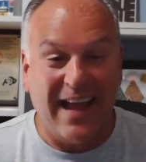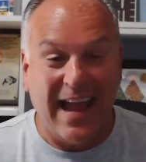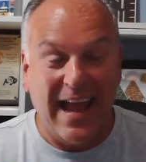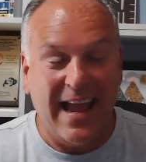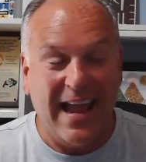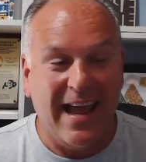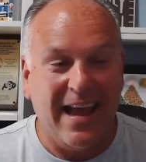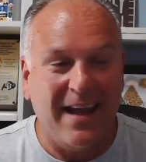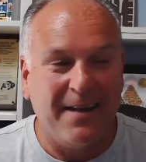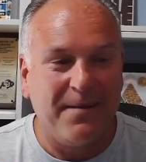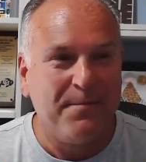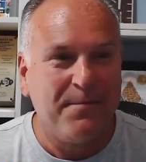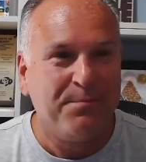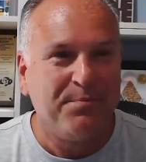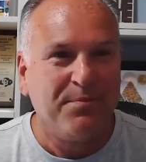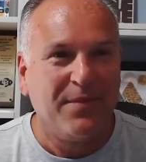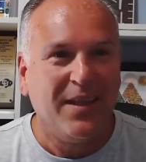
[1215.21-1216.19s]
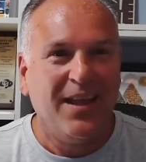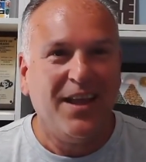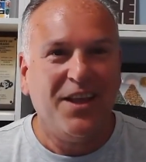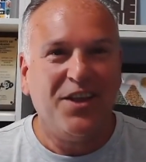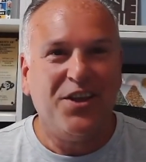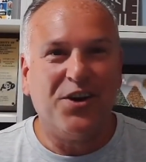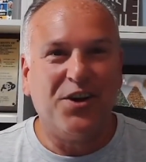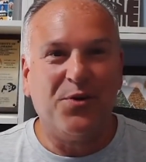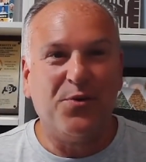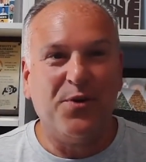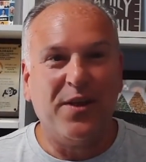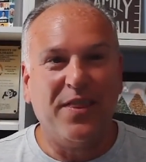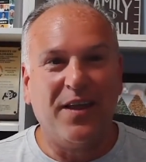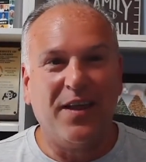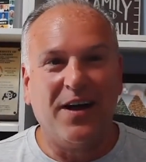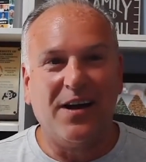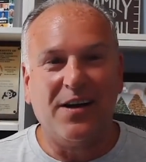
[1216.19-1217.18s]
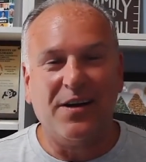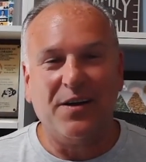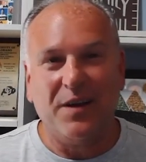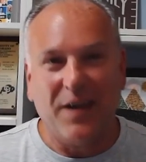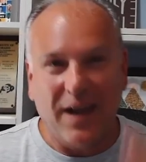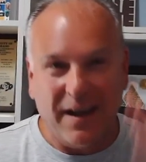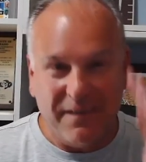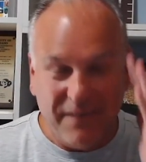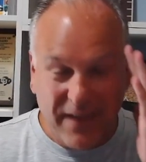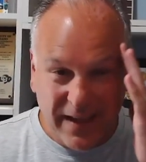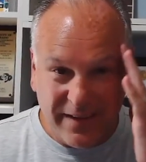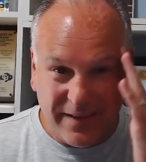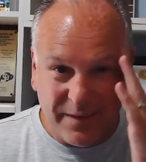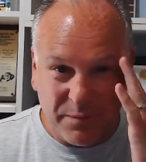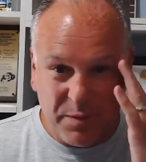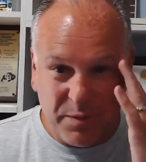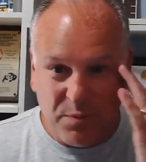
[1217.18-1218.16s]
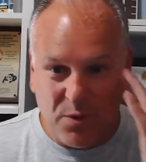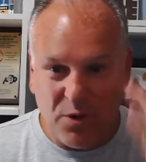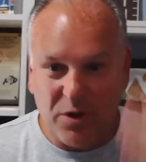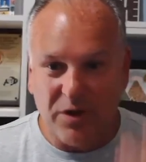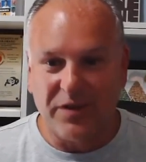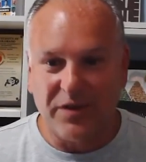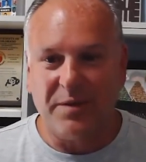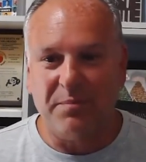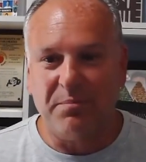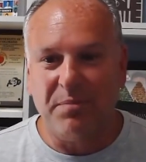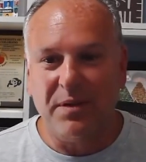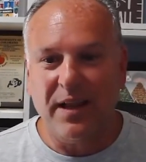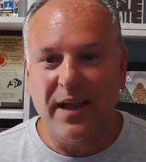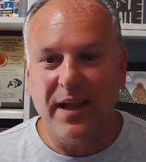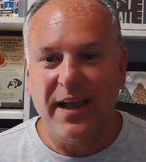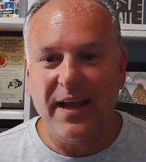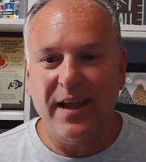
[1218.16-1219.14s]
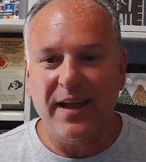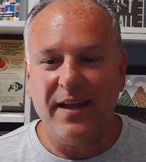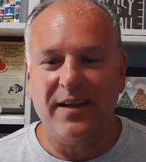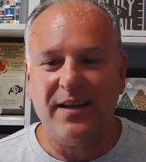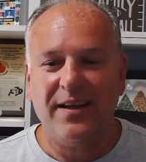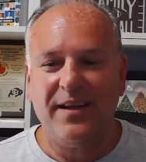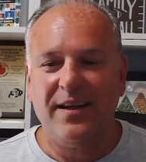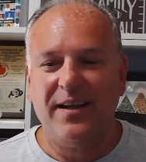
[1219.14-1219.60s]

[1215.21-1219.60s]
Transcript: And, you know, when I've had some reporters complain